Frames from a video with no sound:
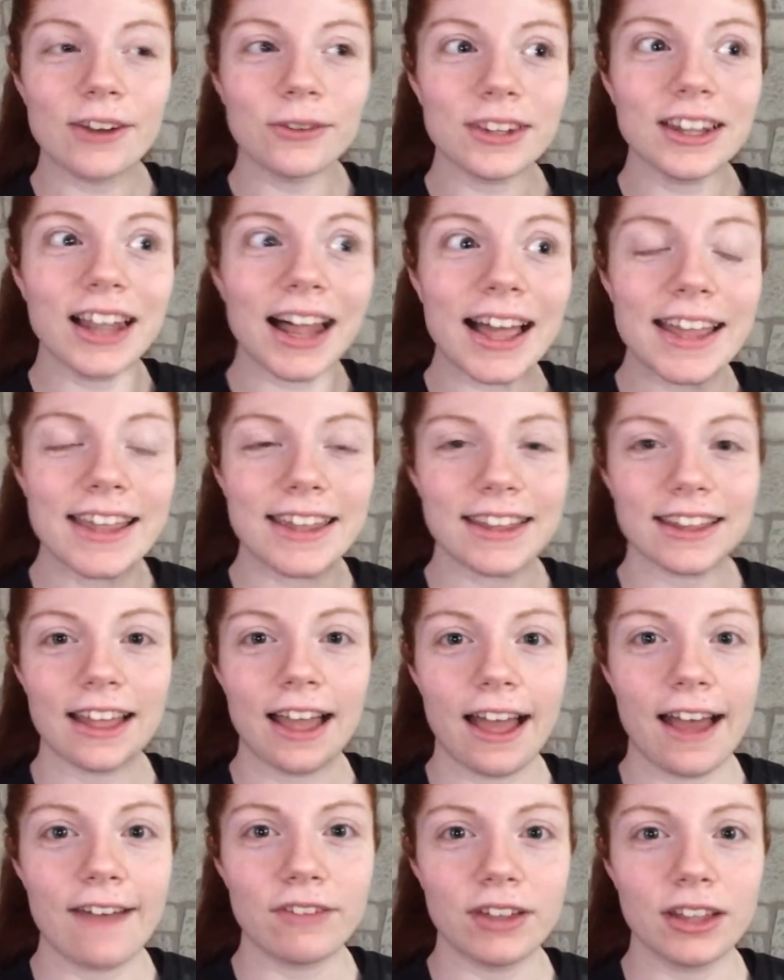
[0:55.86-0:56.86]
I don't like
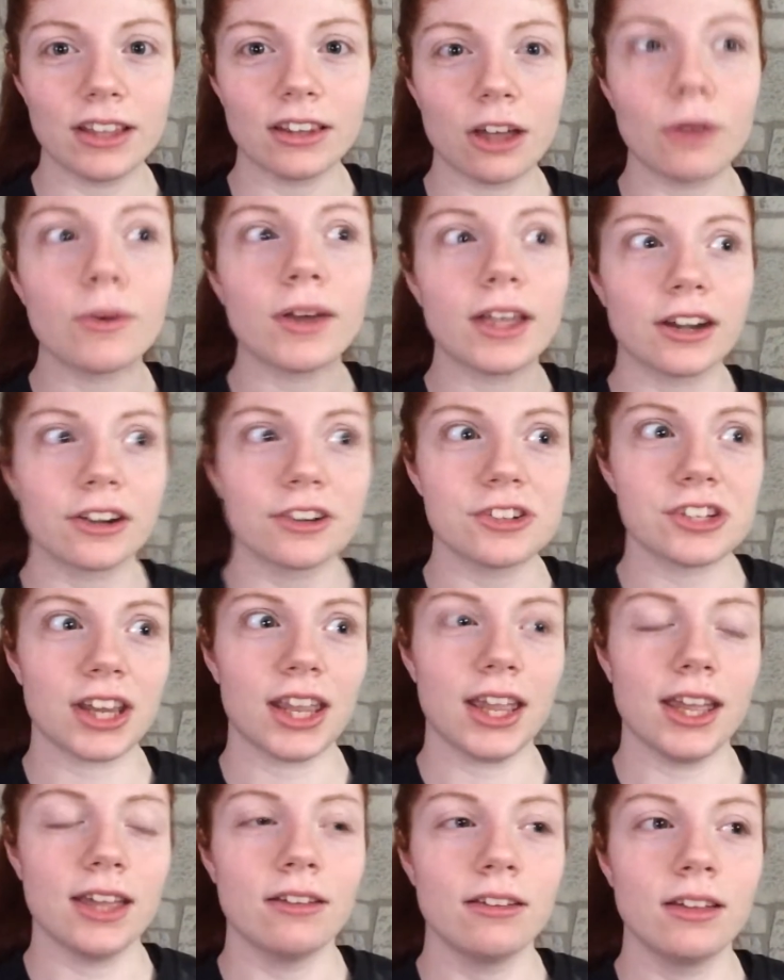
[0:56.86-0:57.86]
having low
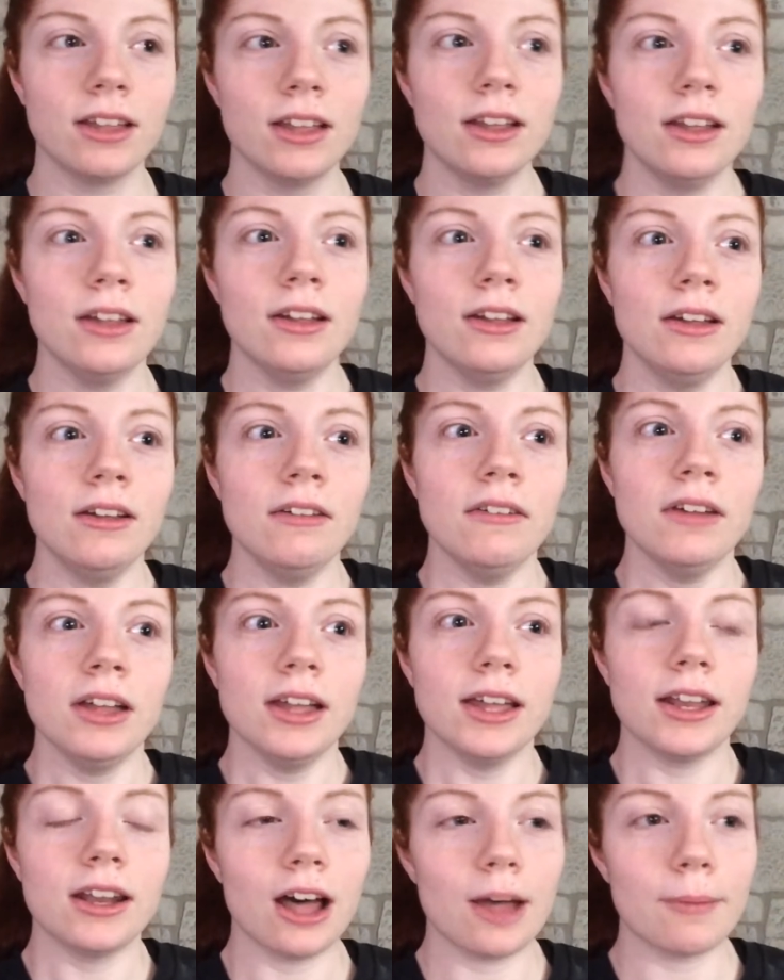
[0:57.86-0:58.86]
energy
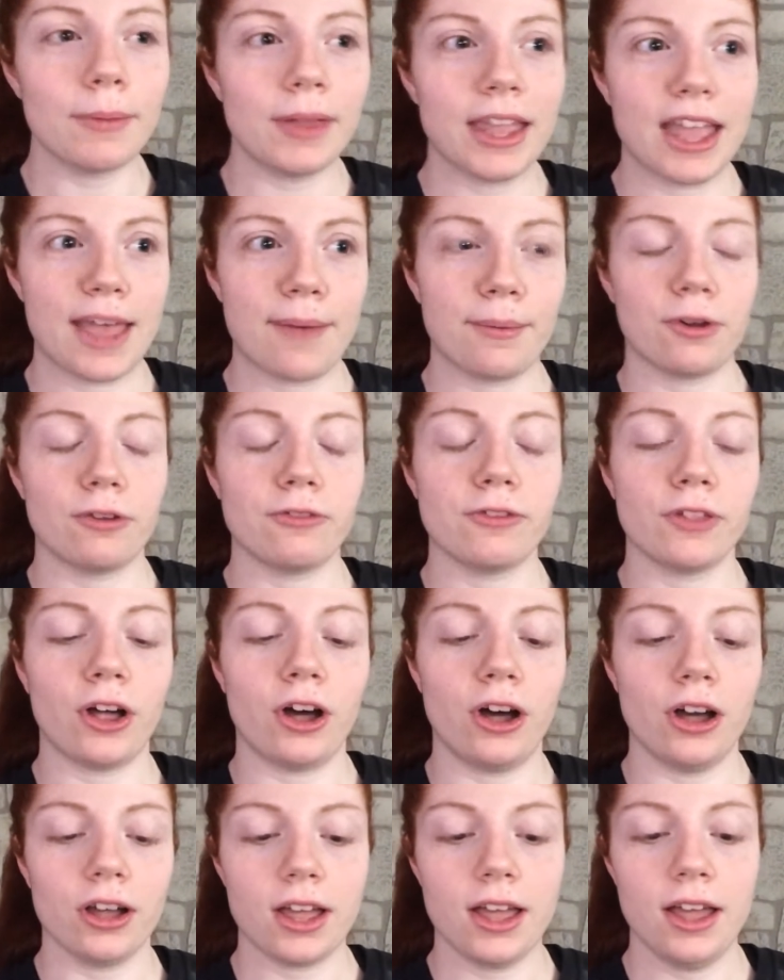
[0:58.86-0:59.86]
and not being able to
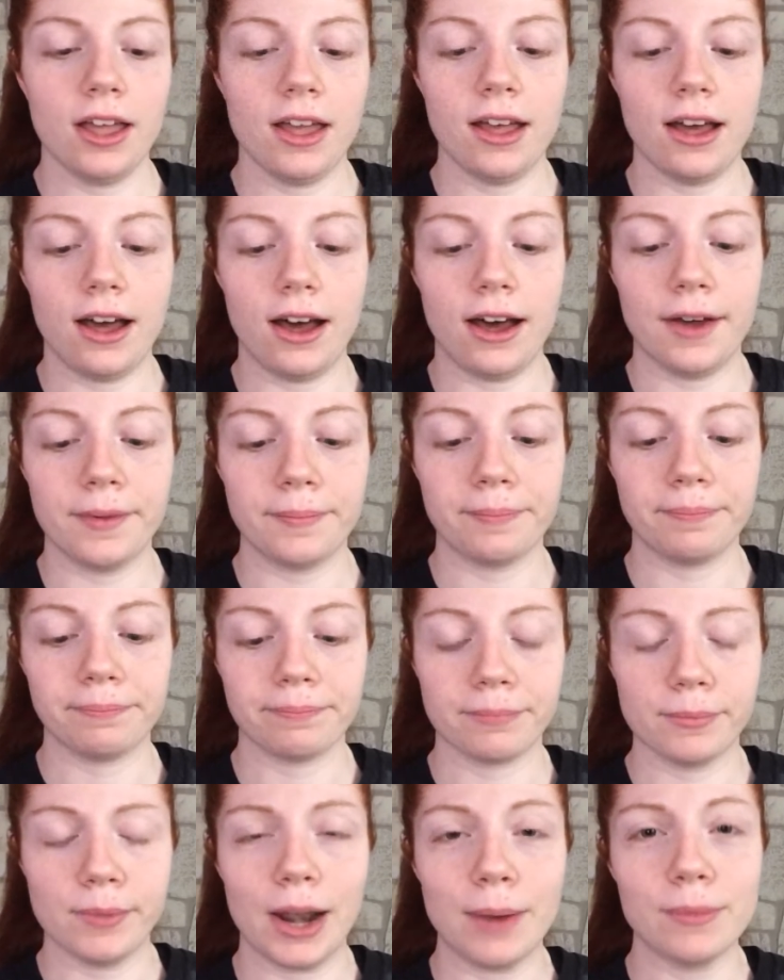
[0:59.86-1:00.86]
vlog. Um,
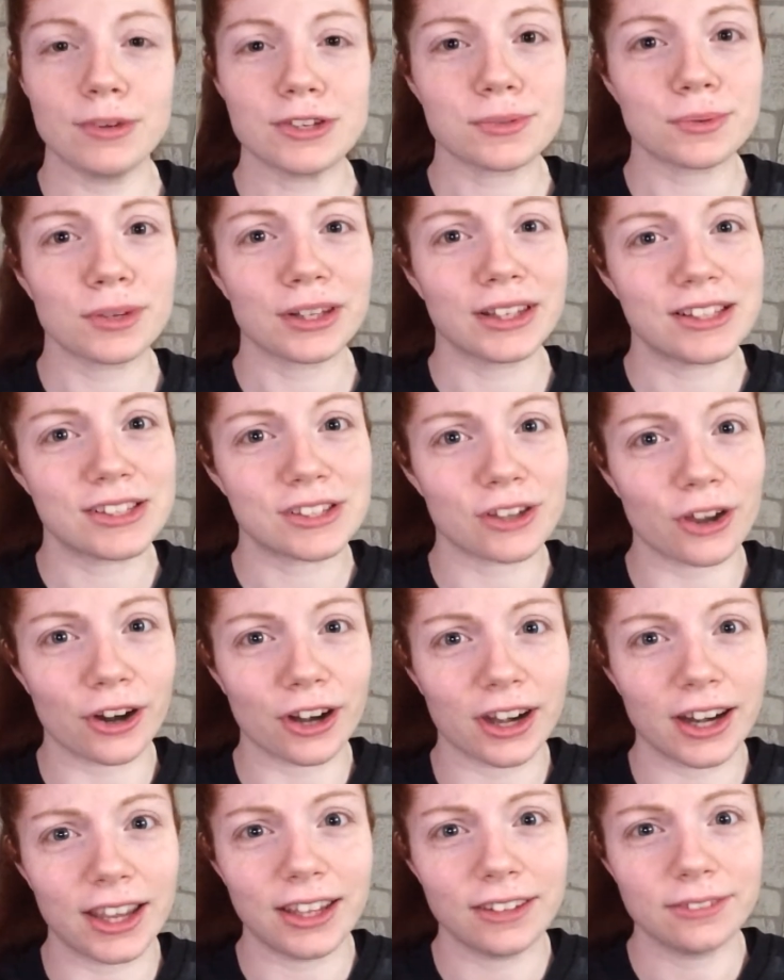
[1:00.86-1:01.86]
but I'm just really
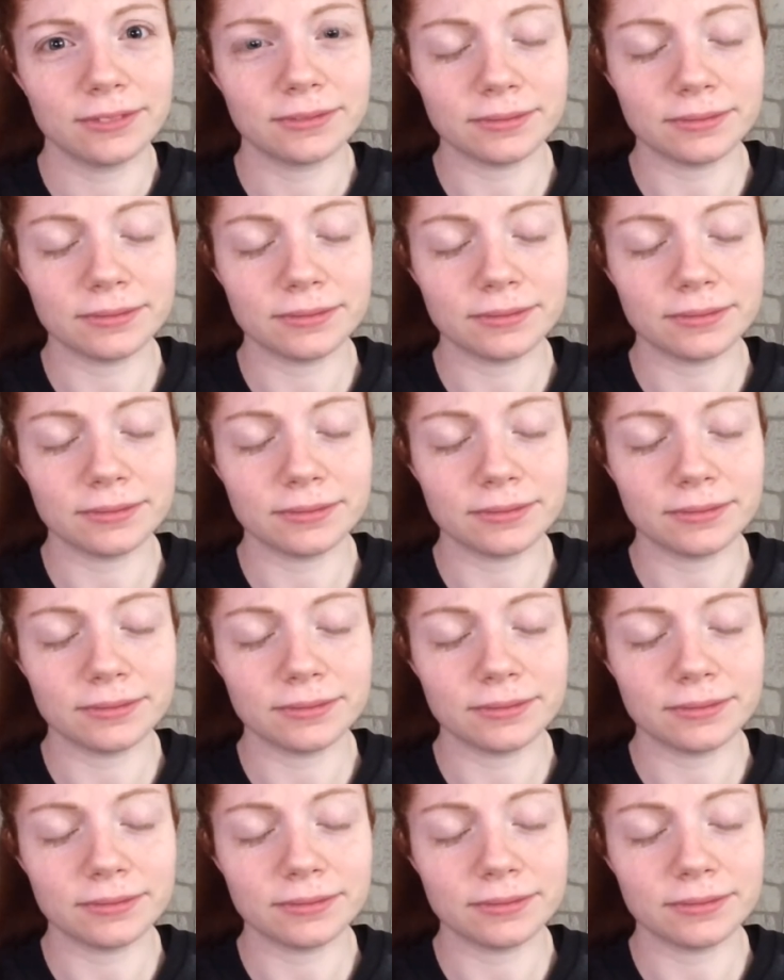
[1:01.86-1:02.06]
sorry.